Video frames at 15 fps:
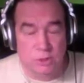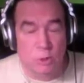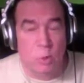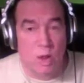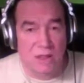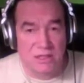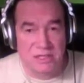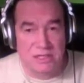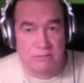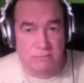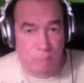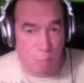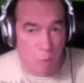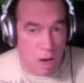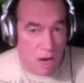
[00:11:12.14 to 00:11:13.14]
quality
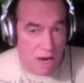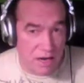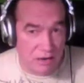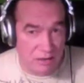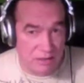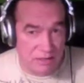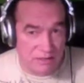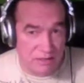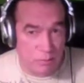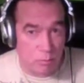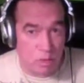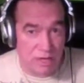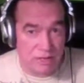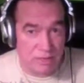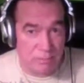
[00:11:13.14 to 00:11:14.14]
of the wire that they
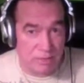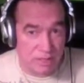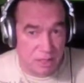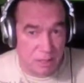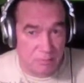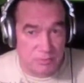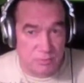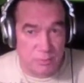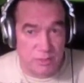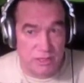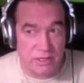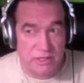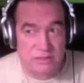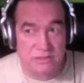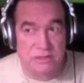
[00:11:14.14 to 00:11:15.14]
wind the pickups
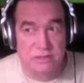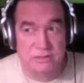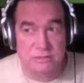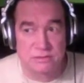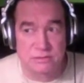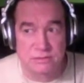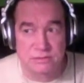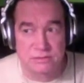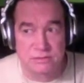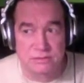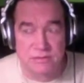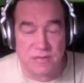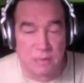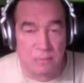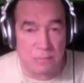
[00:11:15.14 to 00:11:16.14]
with,
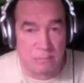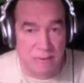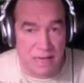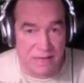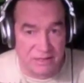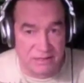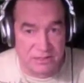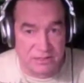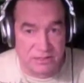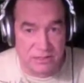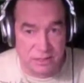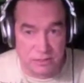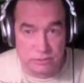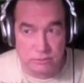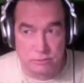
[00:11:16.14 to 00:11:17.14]
the type of magnets
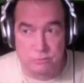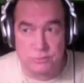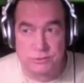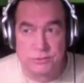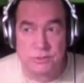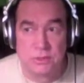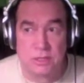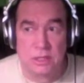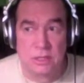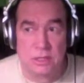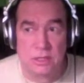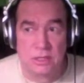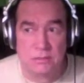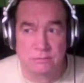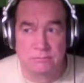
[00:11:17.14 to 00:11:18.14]
they use,
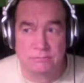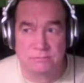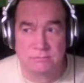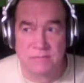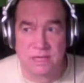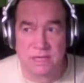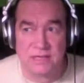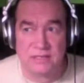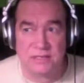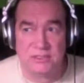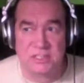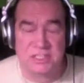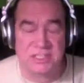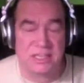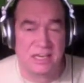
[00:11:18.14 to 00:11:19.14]

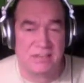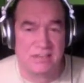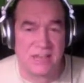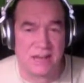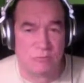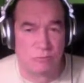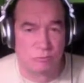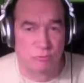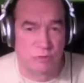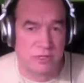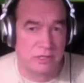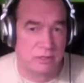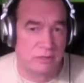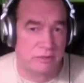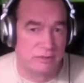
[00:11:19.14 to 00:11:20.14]
and to get that
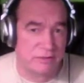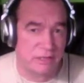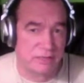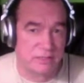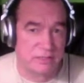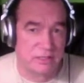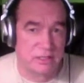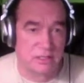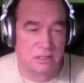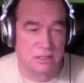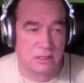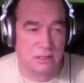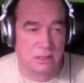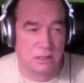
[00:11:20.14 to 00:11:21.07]
real authentic